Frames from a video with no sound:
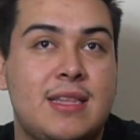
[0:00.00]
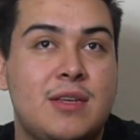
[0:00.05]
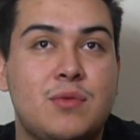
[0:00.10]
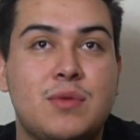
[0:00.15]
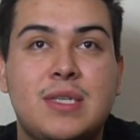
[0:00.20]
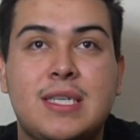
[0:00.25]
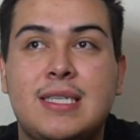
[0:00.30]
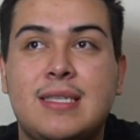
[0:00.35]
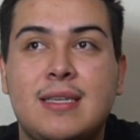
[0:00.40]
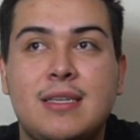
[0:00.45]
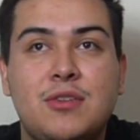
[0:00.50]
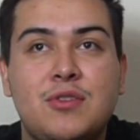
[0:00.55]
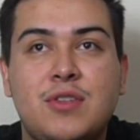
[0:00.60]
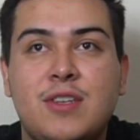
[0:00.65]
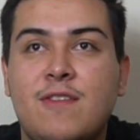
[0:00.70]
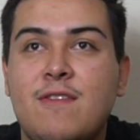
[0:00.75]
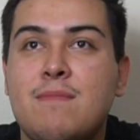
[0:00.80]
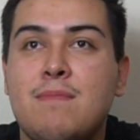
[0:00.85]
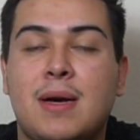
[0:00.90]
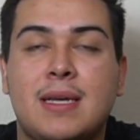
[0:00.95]
there was like 6 or
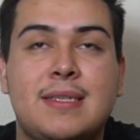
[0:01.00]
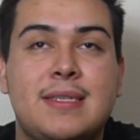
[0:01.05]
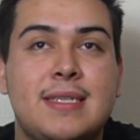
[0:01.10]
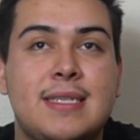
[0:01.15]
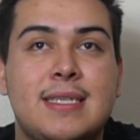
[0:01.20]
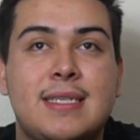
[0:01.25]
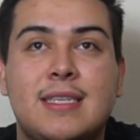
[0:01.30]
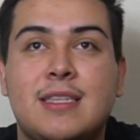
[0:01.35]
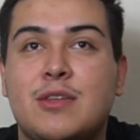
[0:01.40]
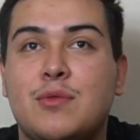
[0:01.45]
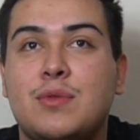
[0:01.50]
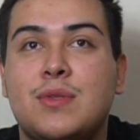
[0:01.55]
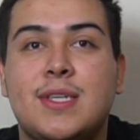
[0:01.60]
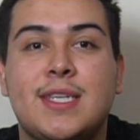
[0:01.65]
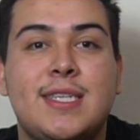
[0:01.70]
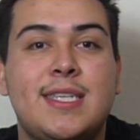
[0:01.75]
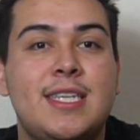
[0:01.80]
7 buses, and there was like